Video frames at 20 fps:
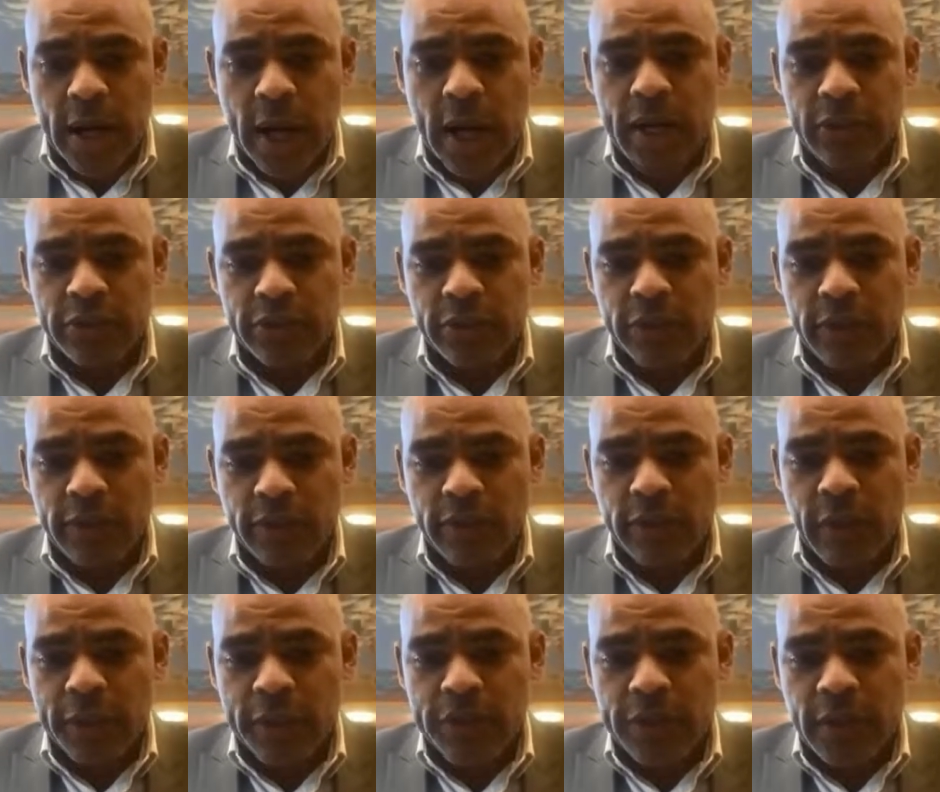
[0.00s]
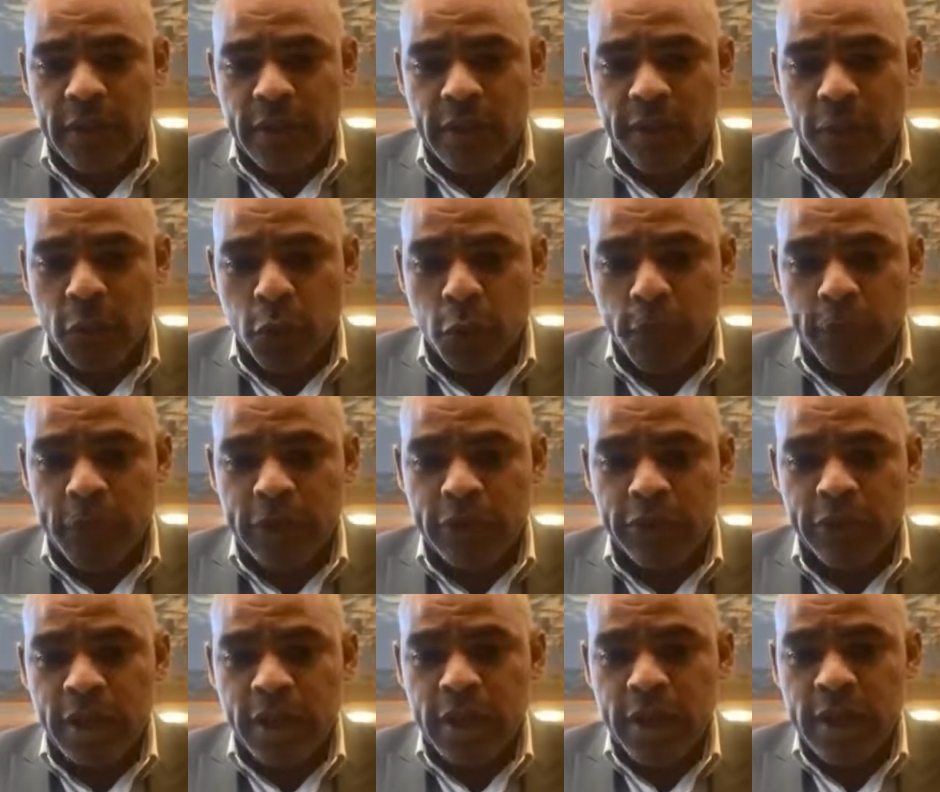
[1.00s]
actually represent the full
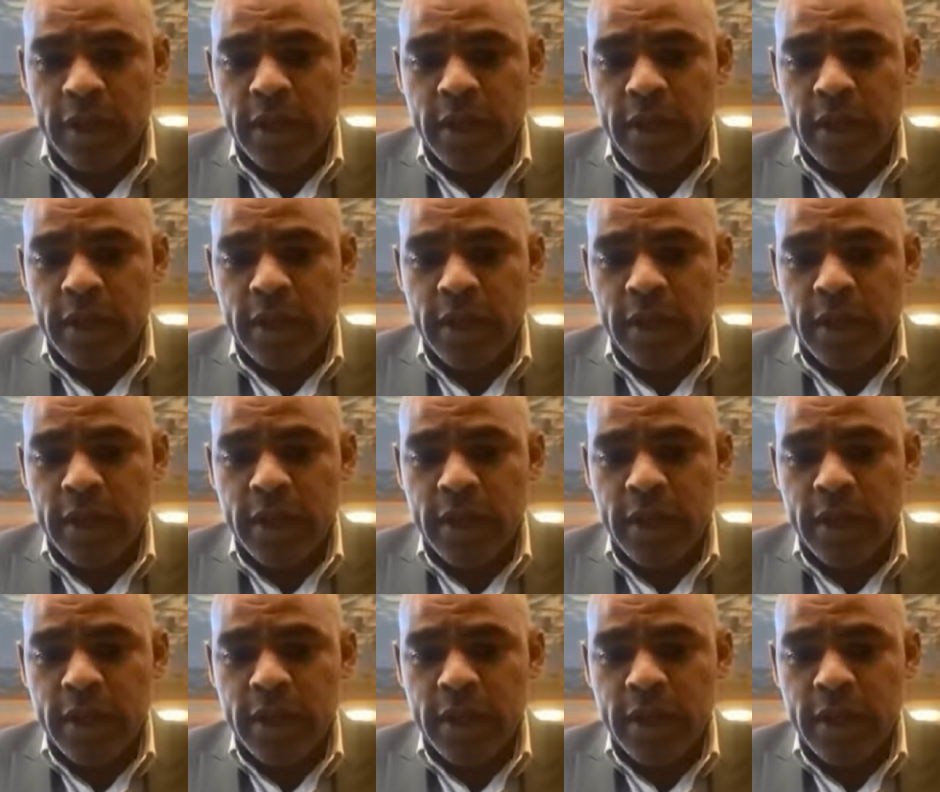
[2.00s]
picture.